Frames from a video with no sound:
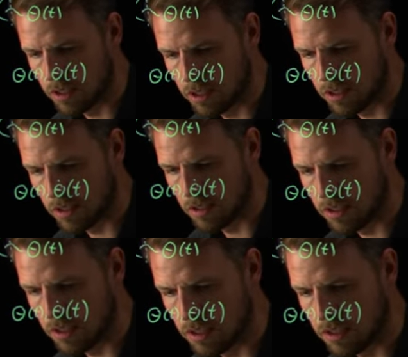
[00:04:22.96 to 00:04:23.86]

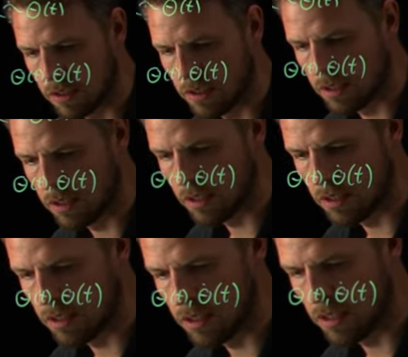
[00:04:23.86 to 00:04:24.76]

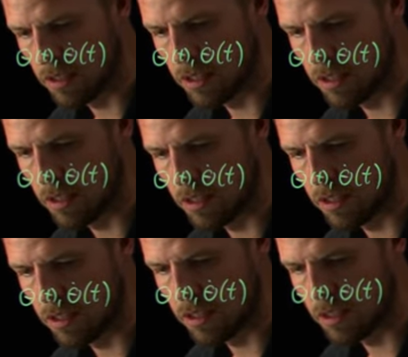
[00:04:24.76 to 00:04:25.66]
Nothing is said.